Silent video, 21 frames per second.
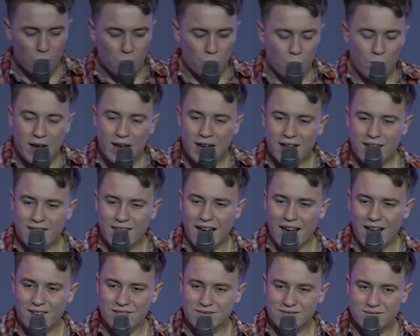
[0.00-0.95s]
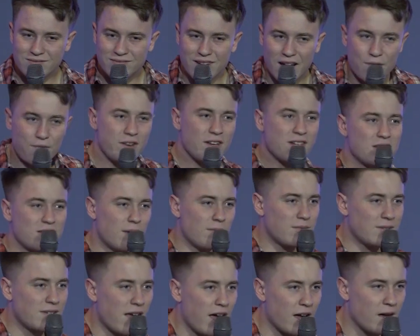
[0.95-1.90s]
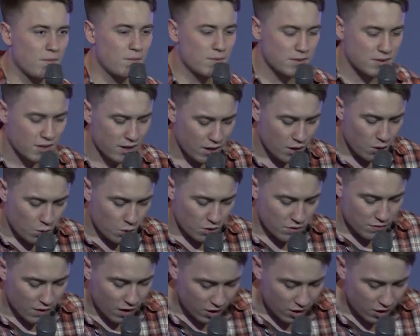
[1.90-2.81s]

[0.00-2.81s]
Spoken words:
we're that. I think sometimes with